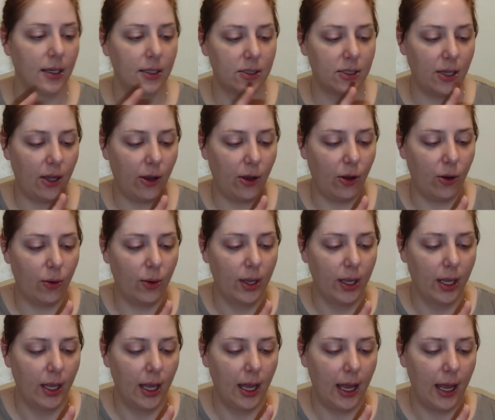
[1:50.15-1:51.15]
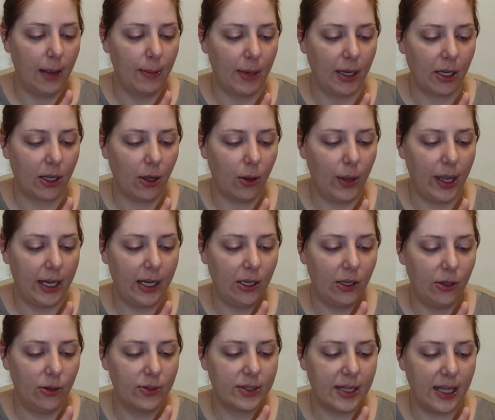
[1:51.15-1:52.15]
So I'm going to go ahead
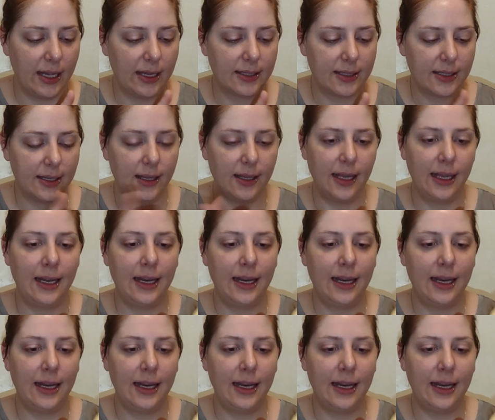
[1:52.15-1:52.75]
and use this.